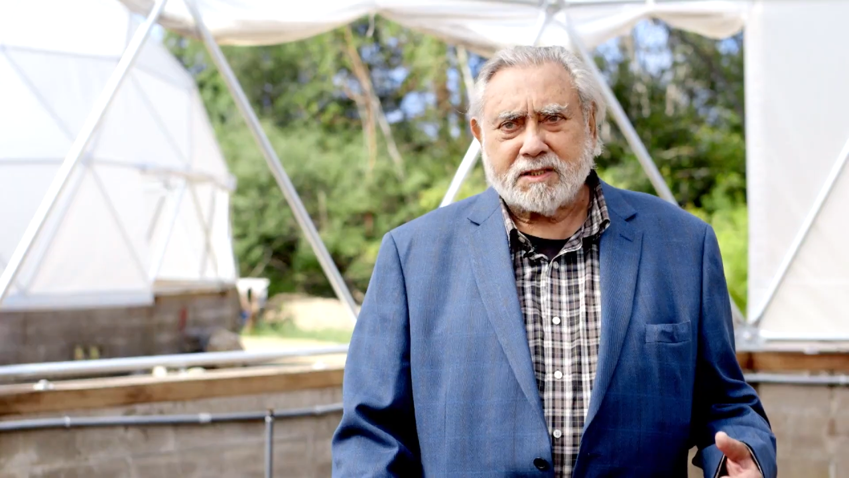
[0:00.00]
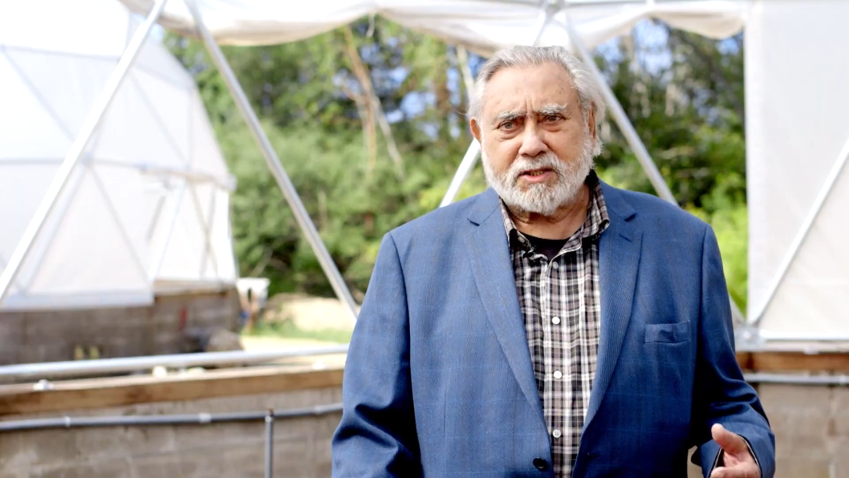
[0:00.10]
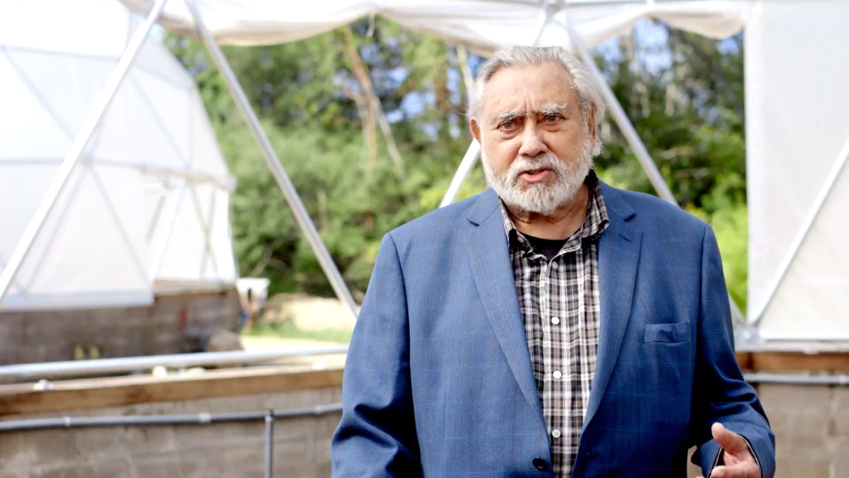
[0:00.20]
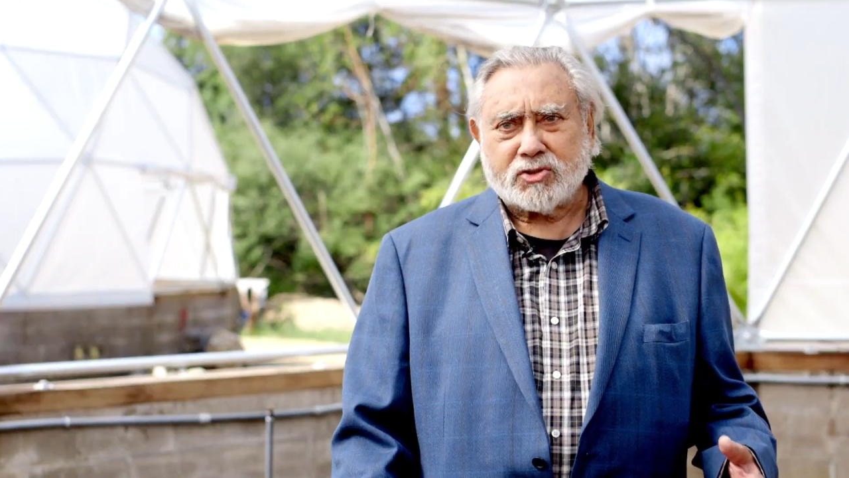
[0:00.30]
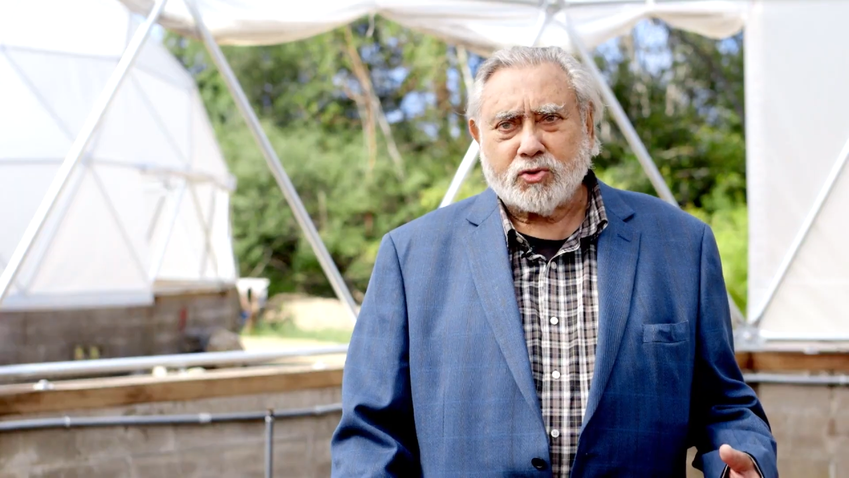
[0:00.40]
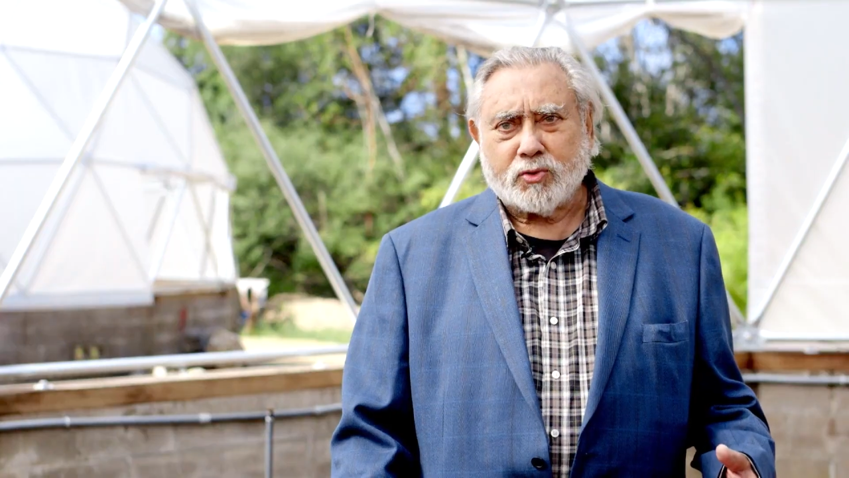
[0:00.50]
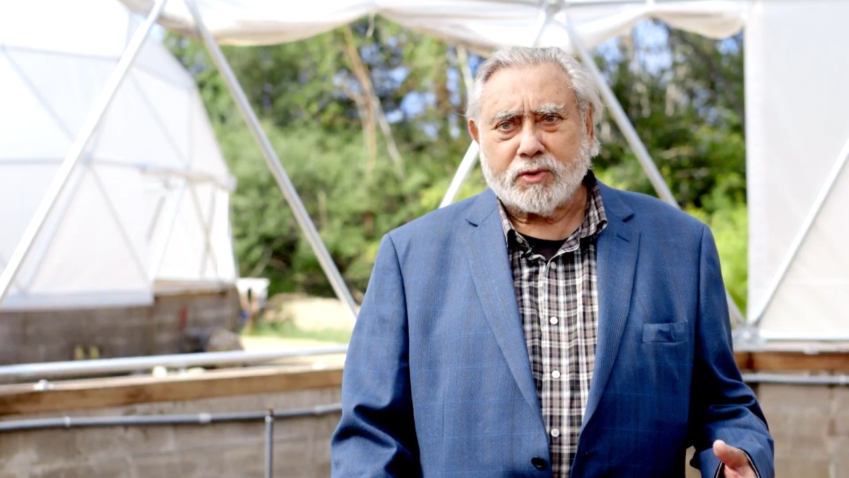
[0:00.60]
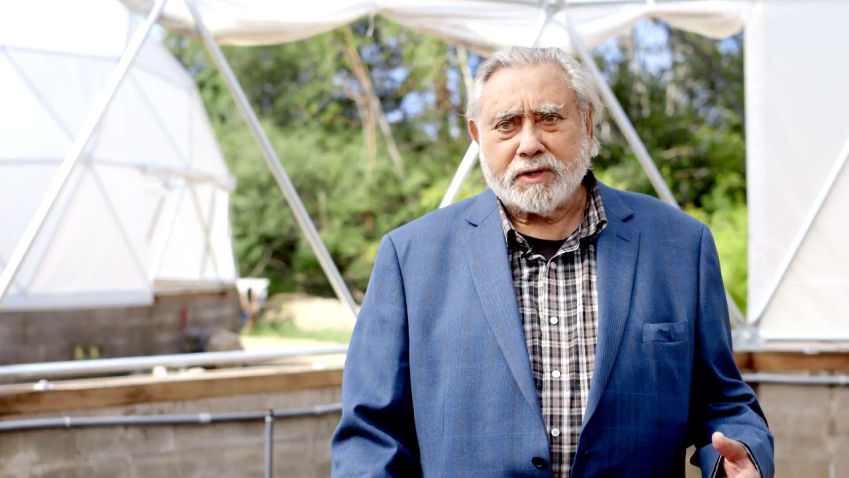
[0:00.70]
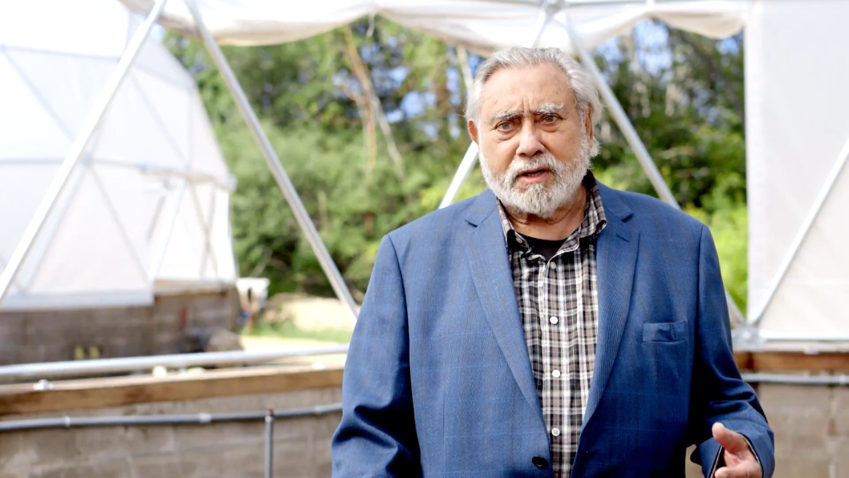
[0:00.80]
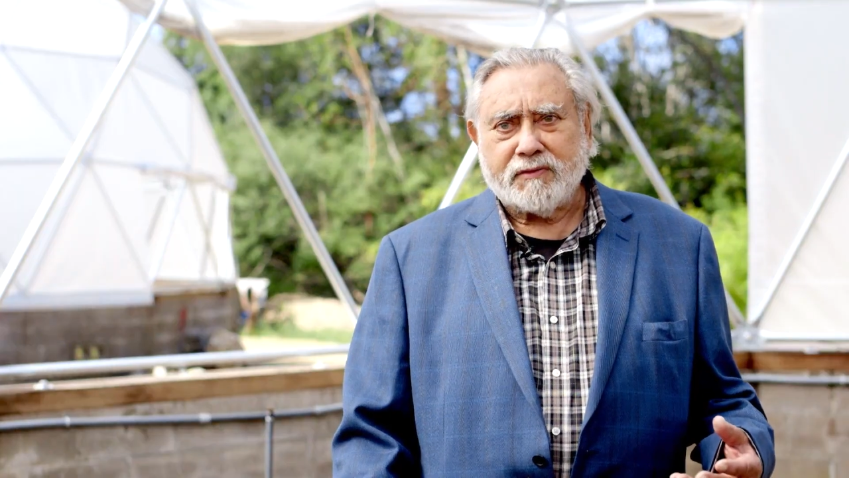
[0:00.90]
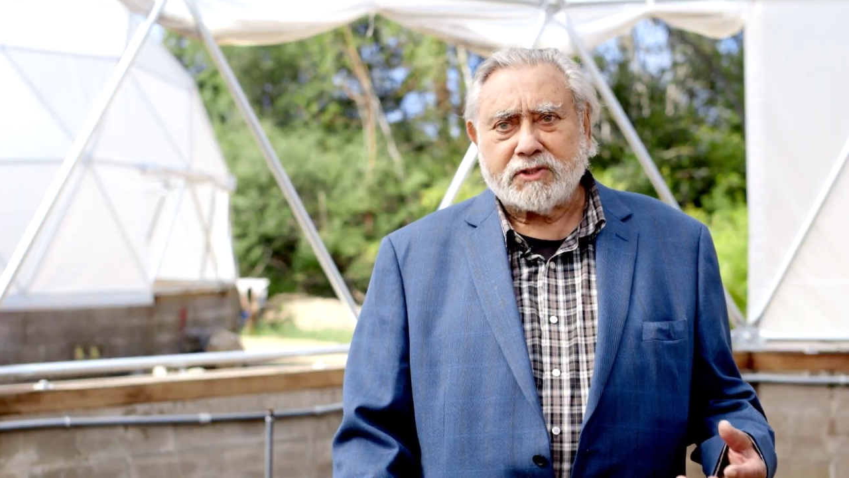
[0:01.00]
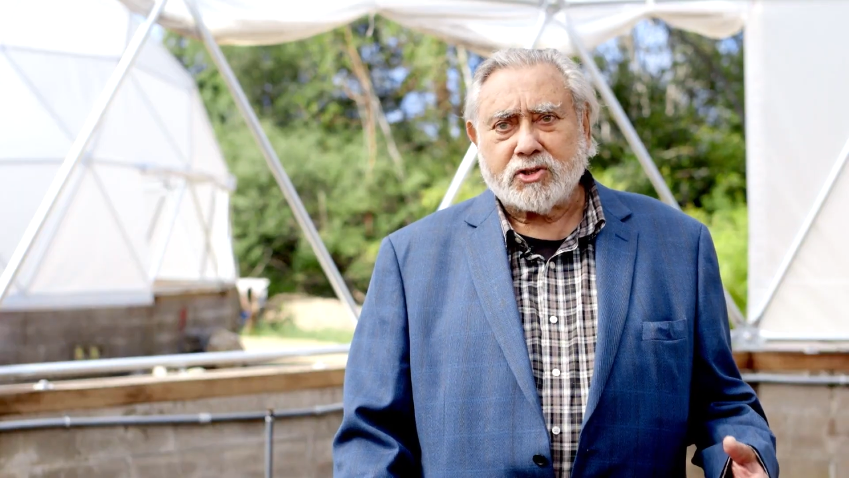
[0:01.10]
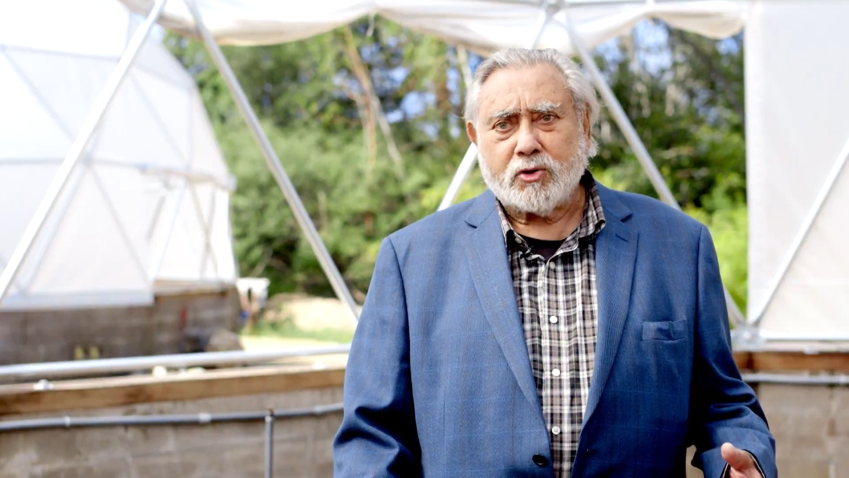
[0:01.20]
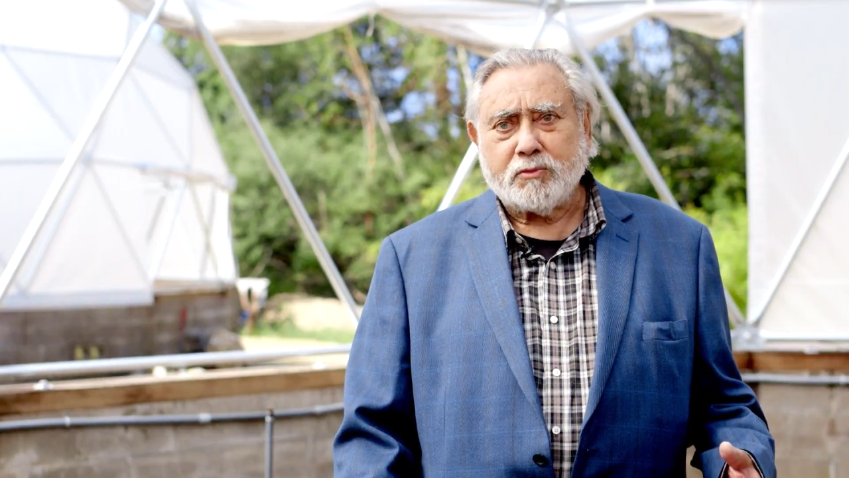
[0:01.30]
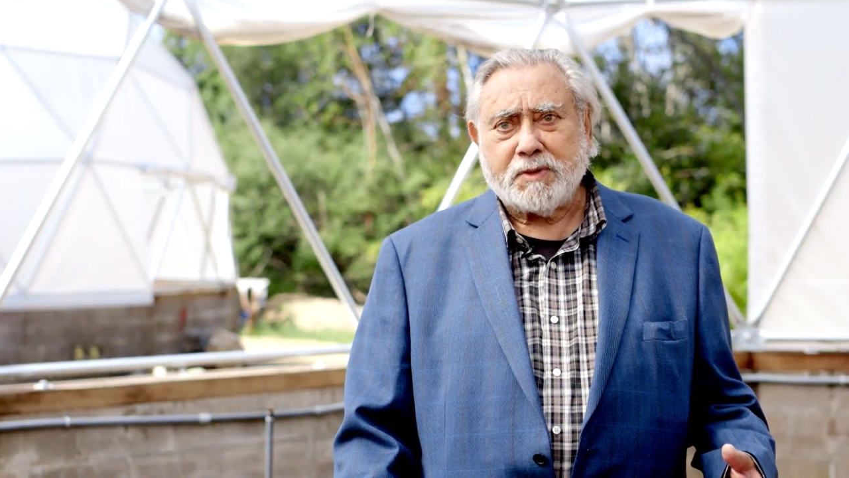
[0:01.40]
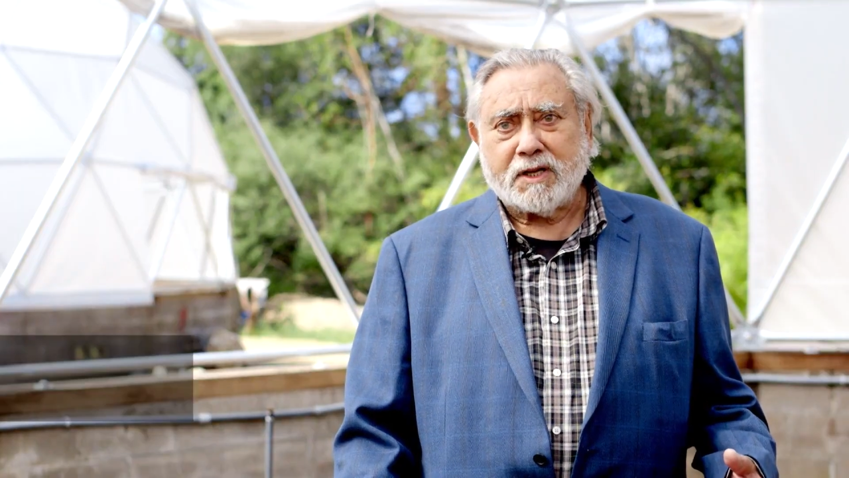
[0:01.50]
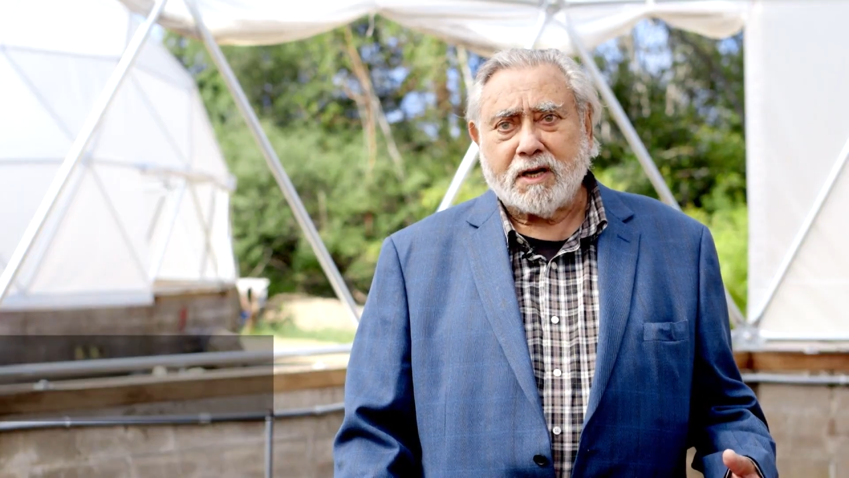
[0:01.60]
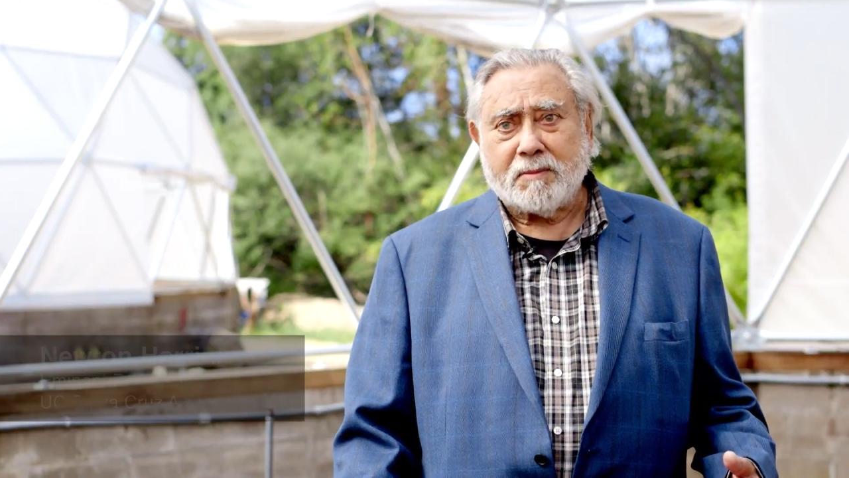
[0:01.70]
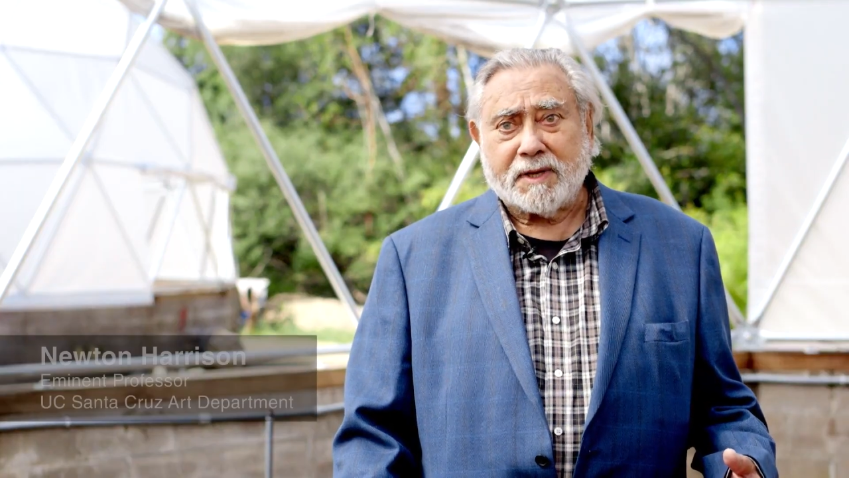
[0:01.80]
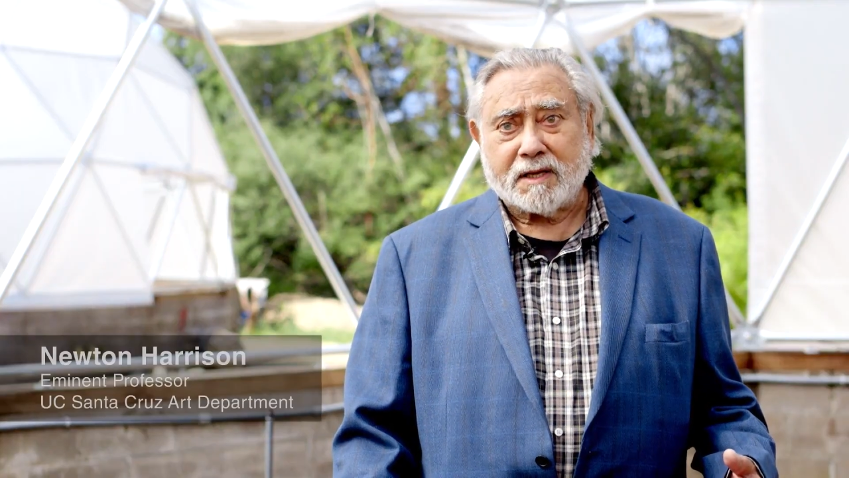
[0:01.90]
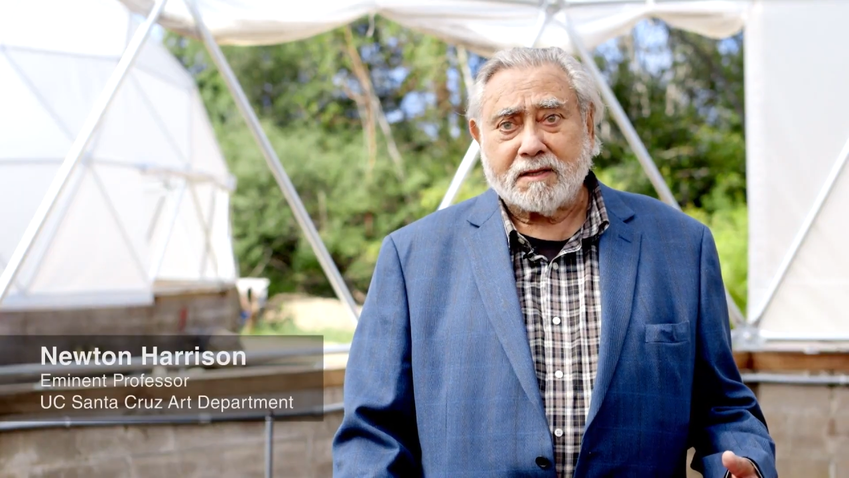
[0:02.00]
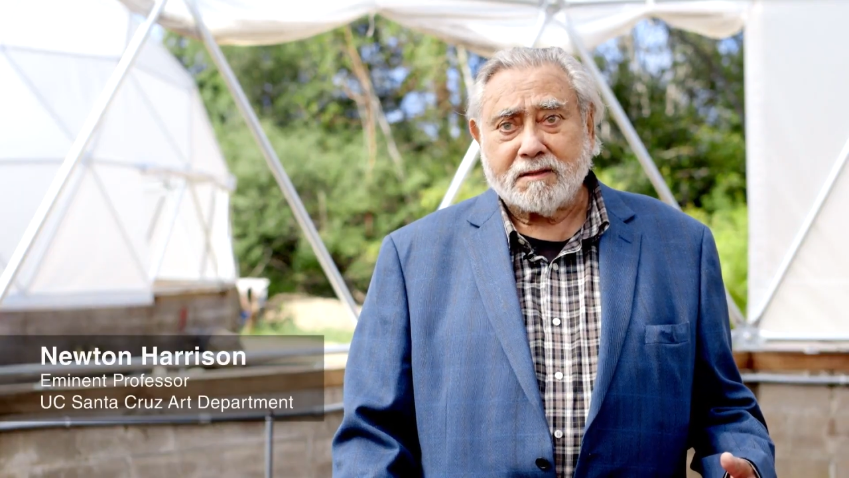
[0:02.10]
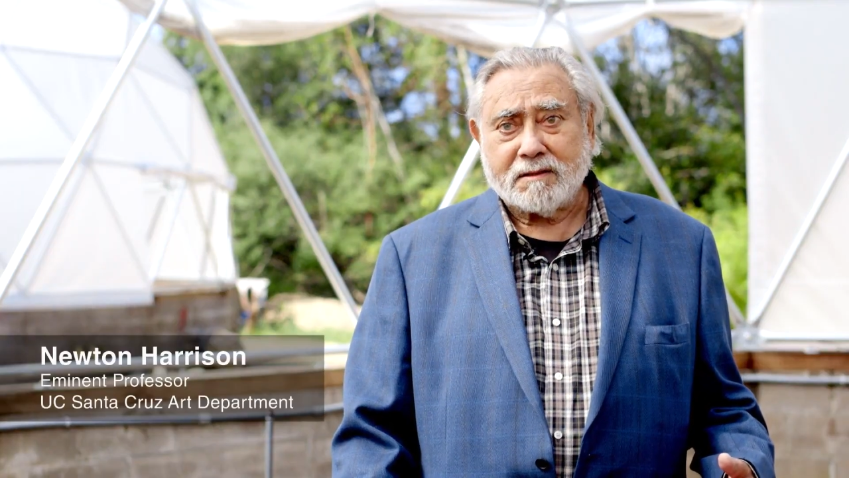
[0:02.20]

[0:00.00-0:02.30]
is the story of its own becoming.